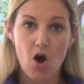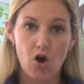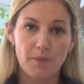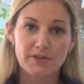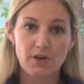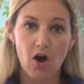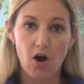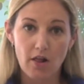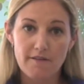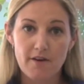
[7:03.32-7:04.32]
Almost
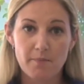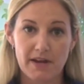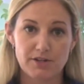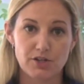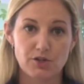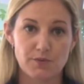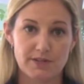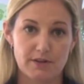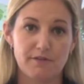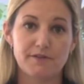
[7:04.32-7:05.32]
all of our patients
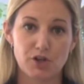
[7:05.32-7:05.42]
receive